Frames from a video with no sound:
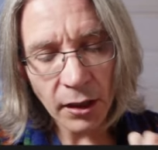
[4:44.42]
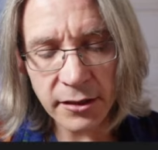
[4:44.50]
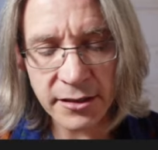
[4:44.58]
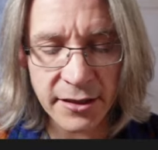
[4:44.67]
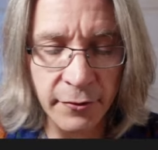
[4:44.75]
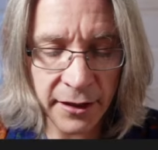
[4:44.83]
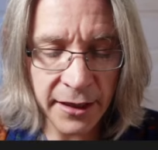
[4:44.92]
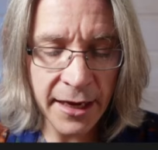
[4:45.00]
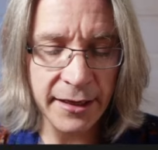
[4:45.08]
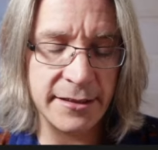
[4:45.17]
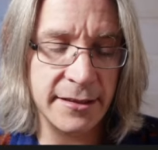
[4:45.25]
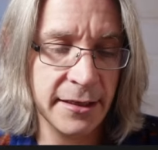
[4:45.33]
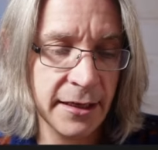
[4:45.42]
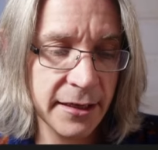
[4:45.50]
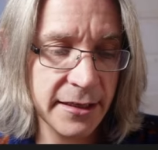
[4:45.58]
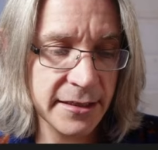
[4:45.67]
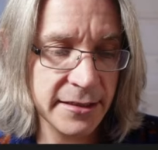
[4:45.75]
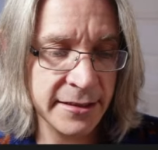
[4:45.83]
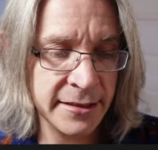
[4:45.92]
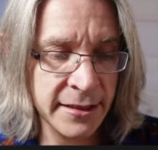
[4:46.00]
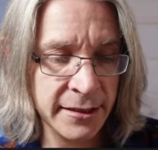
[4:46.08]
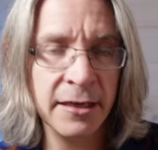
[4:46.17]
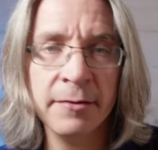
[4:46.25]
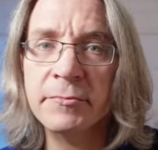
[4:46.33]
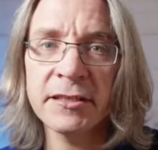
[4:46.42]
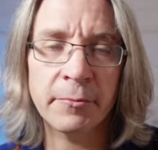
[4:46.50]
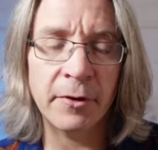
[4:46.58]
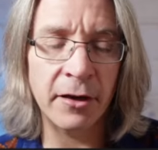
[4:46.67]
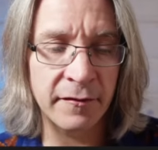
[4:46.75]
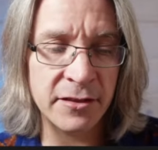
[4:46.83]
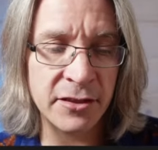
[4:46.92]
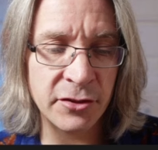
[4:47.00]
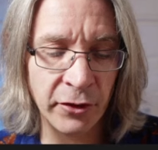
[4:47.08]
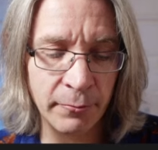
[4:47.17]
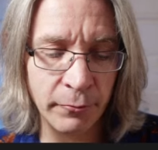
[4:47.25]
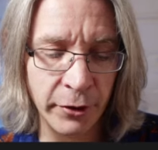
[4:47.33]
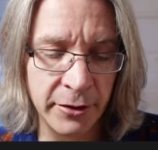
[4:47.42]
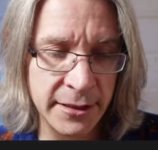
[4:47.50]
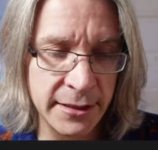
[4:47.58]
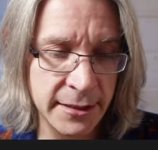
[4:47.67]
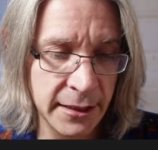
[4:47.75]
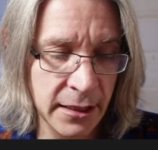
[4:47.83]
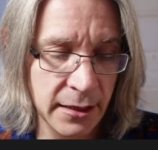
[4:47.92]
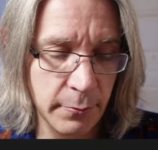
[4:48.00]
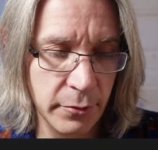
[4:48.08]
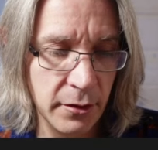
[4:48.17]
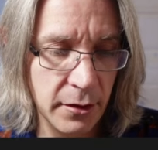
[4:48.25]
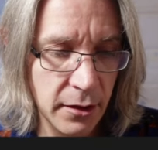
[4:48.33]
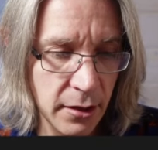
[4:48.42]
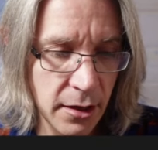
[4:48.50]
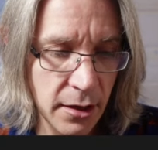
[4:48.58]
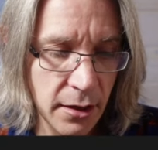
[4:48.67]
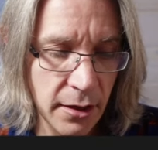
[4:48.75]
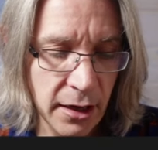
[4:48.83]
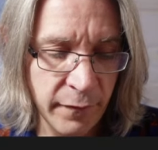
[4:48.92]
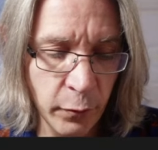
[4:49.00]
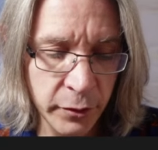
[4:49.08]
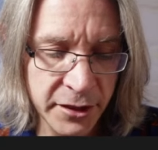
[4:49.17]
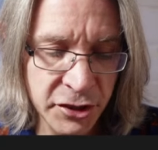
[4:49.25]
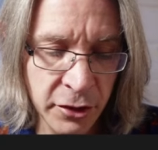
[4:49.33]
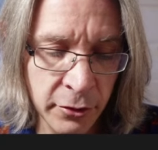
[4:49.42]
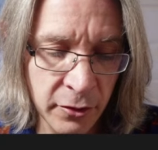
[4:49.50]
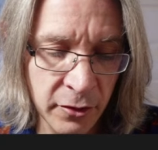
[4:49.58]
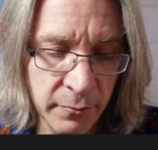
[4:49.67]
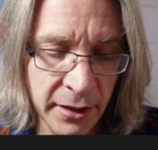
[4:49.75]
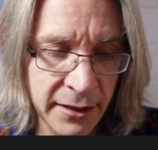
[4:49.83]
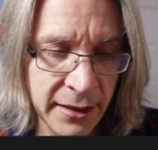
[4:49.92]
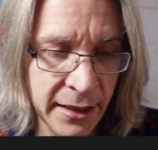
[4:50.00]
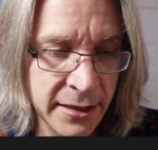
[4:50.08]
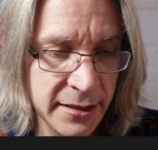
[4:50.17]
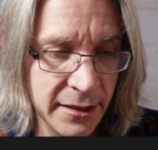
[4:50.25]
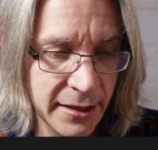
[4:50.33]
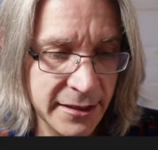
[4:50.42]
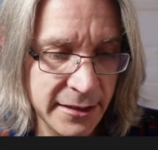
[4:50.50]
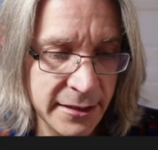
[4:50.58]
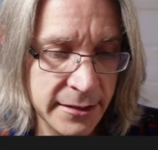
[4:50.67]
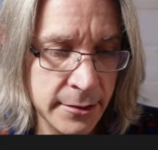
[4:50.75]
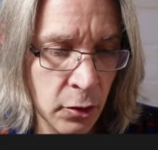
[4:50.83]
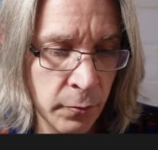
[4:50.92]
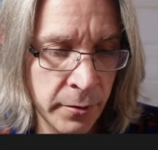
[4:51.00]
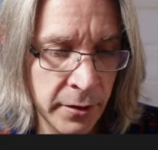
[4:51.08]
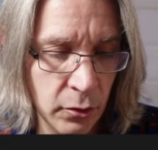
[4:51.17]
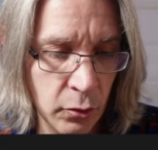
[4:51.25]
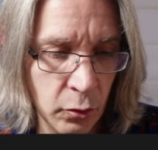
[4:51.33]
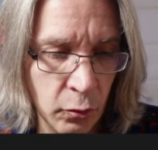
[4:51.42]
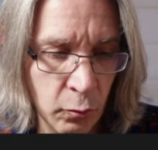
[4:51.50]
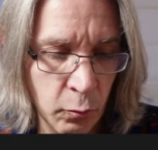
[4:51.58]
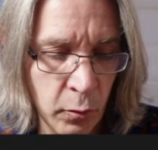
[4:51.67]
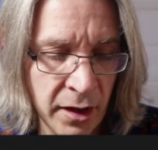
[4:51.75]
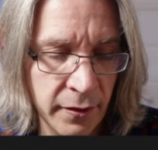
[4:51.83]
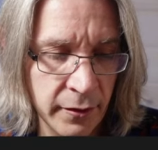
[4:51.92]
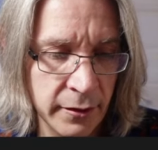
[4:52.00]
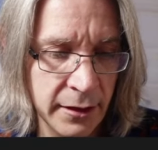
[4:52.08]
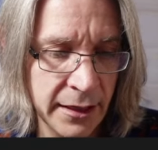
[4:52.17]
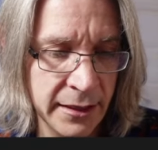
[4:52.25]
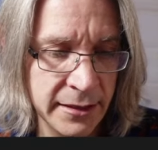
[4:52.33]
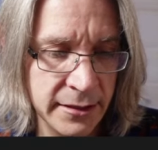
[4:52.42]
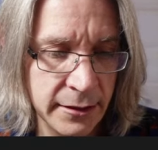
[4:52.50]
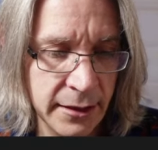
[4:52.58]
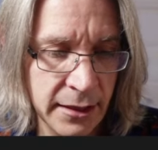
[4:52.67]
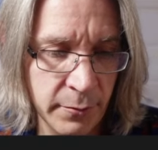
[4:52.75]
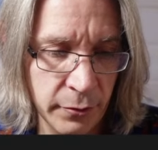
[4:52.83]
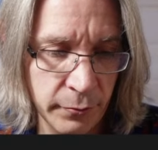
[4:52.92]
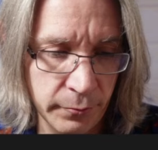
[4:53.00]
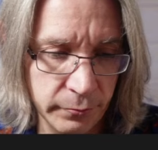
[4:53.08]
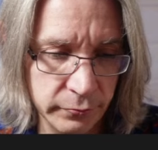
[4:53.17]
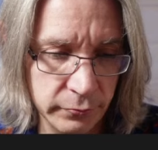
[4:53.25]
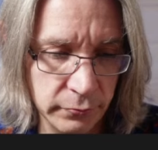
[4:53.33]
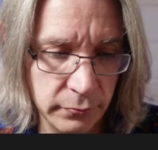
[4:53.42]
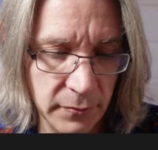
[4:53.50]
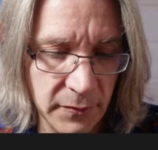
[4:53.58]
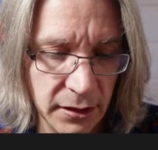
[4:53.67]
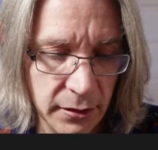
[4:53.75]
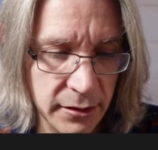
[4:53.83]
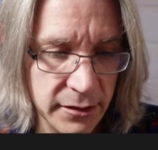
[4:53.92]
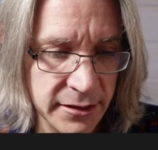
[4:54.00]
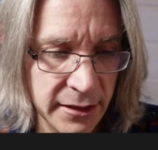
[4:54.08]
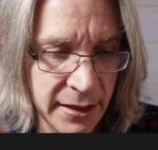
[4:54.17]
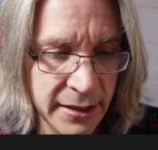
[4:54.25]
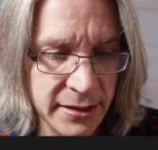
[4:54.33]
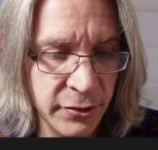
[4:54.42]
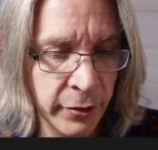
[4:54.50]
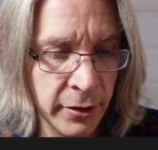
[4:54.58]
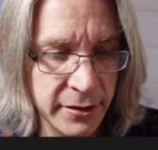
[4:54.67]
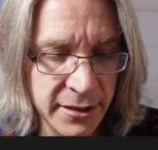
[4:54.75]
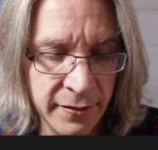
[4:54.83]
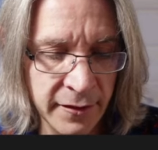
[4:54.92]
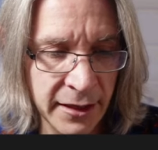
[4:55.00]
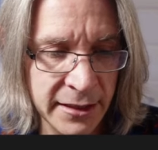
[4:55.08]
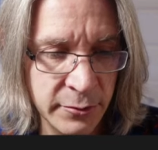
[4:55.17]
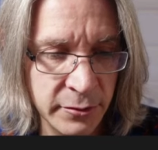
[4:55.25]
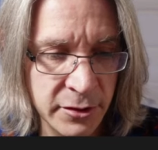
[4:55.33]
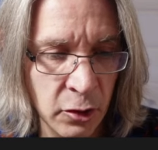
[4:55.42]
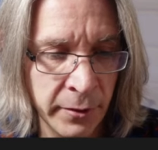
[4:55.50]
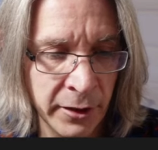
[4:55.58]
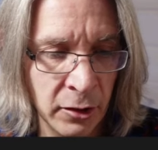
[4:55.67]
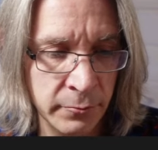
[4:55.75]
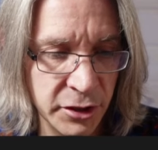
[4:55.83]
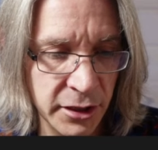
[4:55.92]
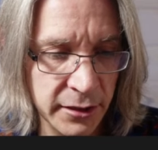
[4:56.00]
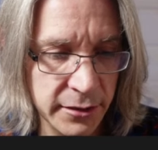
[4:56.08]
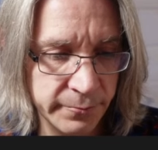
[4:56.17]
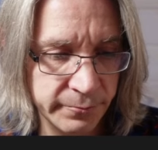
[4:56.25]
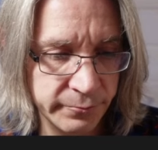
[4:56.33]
So the next thing is to set up some kind of stream processing app. I've already shown you that my data is in a topic called Weather Data Demo. So let's turn that into a topic object.